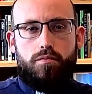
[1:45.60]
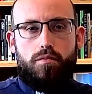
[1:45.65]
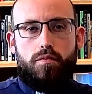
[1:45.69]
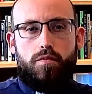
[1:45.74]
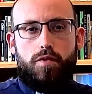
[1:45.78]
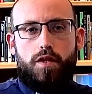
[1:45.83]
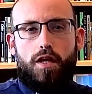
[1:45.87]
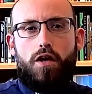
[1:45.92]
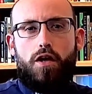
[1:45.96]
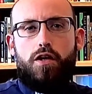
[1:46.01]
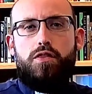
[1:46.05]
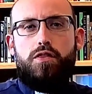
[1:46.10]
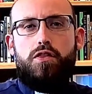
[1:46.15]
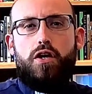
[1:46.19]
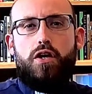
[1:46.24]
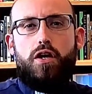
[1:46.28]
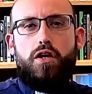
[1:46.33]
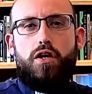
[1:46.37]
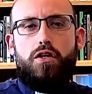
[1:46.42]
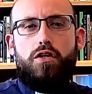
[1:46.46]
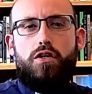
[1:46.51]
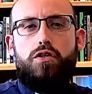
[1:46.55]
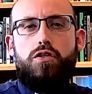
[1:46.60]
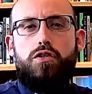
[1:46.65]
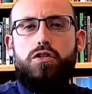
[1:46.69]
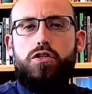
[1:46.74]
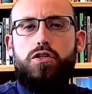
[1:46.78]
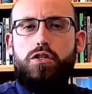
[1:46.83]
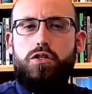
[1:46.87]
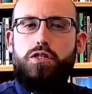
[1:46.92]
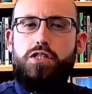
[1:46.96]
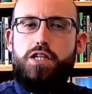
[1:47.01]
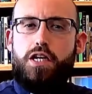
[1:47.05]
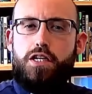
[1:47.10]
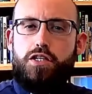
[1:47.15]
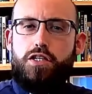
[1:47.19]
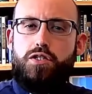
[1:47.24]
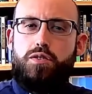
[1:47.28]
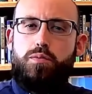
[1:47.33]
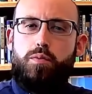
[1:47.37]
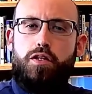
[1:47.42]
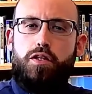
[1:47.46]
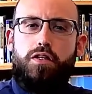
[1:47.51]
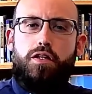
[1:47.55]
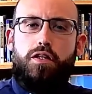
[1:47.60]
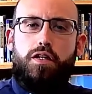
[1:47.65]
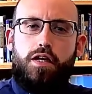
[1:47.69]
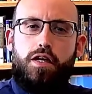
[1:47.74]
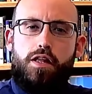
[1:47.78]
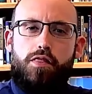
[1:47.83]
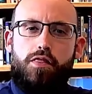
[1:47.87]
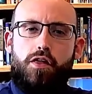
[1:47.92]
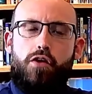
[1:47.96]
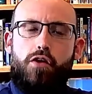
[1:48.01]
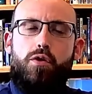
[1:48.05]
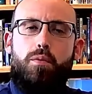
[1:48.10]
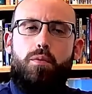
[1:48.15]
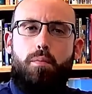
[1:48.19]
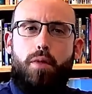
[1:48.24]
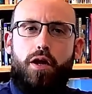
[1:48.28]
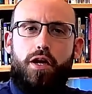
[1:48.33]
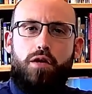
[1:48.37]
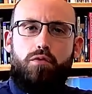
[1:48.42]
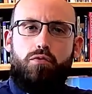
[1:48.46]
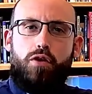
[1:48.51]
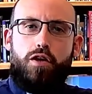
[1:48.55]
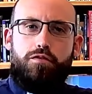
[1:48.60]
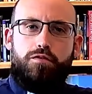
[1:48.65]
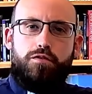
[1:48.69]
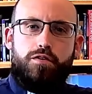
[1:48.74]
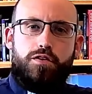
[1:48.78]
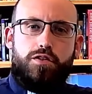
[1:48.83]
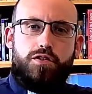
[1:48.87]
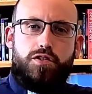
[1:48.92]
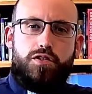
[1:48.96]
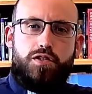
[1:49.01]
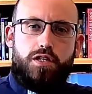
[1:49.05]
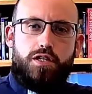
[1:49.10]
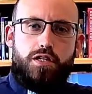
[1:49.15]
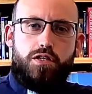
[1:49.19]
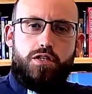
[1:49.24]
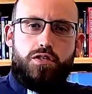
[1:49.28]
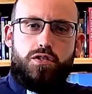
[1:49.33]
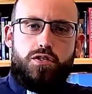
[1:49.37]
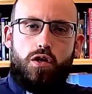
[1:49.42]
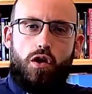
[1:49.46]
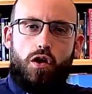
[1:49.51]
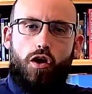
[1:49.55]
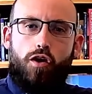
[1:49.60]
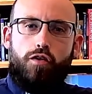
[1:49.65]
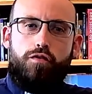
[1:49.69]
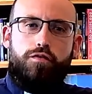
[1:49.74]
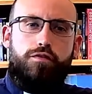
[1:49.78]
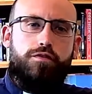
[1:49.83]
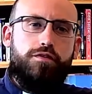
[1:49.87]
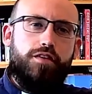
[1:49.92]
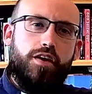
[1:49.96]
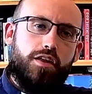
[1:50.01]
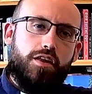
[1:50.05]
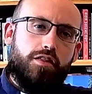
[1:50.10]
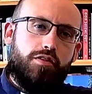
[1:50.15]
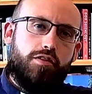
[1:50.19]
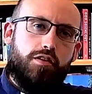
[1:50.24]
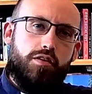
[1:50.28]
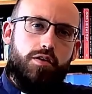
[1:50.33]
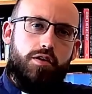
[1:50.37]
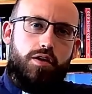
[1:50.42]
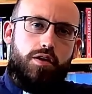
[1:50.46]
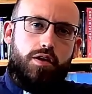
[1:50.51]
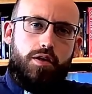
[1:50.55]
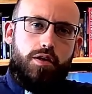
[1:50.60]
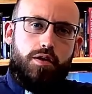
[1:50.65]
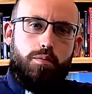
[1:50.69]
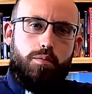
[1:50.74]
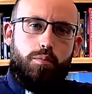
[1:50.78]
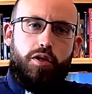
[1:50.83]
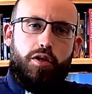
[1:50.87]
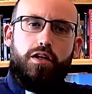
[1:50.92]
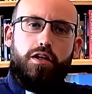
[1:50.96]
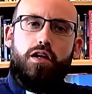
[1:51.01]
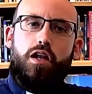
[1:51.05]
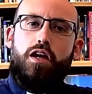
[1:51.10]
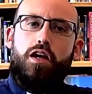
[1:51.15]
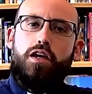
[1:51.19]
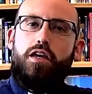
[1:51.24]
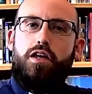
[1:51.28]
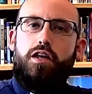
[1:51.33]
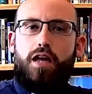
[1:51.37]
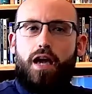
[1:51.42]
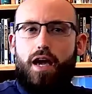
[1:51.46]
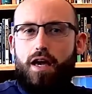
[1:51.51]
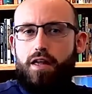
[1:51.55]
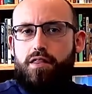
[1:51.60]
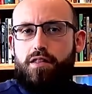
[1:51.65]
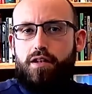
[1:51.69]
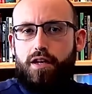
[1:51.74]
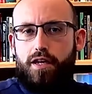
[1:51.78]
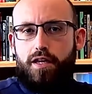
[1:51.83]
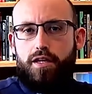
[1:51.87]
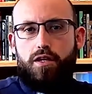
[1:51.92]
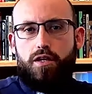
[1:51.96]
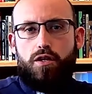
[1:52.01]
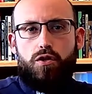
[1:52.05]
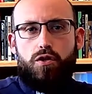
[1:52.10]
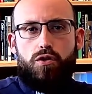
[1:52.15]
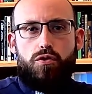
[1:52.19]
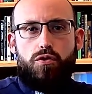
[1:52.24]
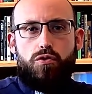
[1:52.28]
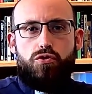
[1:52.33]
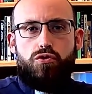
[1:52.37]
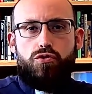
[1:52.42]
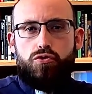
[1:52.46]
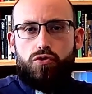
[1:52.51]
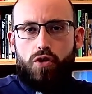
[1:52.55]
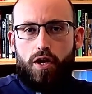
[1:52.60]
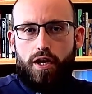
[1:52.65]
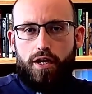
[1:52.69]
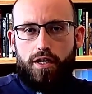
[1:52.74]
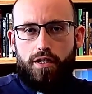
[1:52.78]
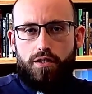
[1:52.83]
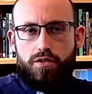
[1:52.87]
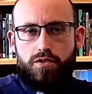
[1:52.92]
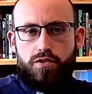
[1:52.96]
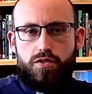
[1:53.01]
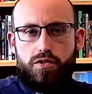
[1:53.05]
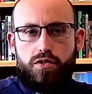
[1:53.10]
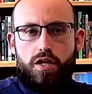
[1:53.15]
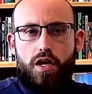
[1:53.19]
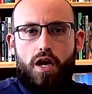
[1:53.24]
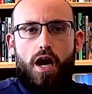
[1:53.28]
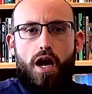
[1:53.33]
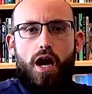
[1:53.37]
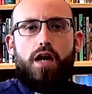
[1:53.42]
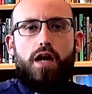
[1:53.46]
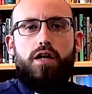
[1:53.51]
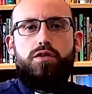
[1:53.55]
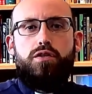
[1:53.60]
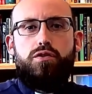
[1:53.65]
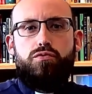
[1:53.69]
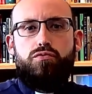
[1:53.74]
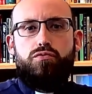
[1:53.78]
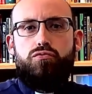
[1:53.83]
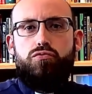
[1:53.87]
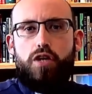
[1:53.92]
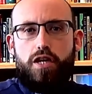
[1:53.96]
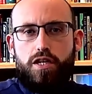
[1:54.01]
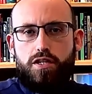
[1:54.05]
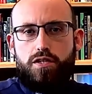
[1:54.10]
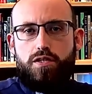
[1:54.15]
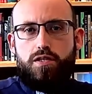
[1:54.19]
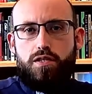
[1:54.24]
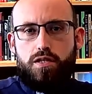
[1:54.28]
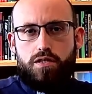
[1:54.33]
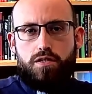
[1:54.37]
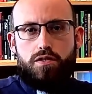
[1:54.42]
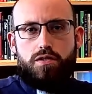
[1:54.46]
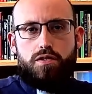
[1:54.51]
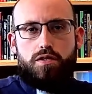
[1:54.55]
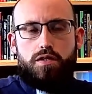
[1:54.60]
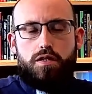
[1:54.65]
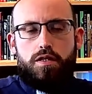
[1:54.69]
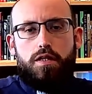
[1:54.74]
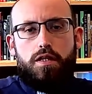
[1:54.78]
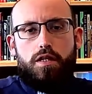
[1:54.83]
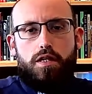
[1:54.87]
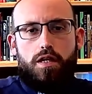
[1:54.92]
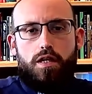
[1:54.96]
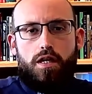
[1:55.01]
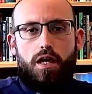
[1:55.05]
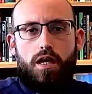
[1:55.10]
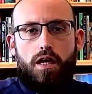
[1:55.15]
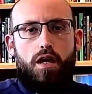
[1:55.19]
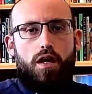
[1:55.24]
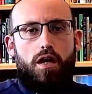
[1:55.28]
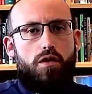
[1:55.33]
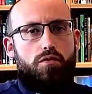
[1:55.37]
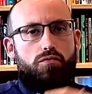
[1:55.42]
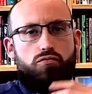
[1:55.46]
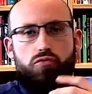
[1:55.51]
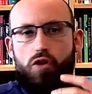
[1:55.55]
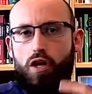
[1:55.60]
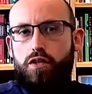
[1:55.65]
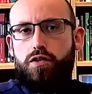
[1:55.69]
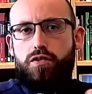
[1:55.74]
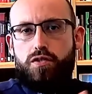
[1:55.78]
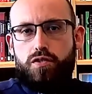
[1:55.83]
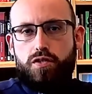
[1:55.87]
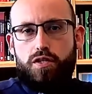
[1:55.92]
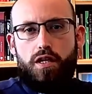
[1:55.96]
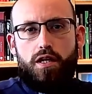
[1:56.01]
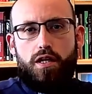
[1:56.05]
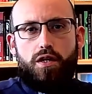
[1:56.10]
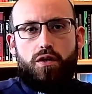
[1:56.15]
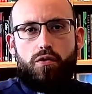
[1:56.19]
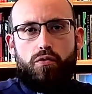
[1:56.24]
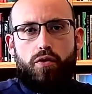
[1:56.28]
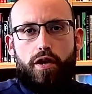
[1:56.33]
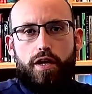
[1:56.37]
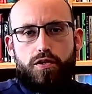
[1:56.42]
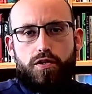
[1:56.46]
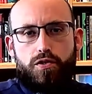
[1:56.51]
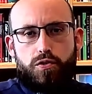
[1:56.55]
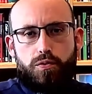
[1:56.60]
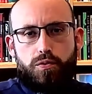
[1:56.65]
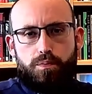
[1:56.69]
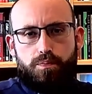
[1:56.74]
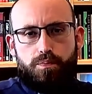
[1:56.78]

Now, in the New Testament, there are many references of faith being like an athlete who trains and runs in a race.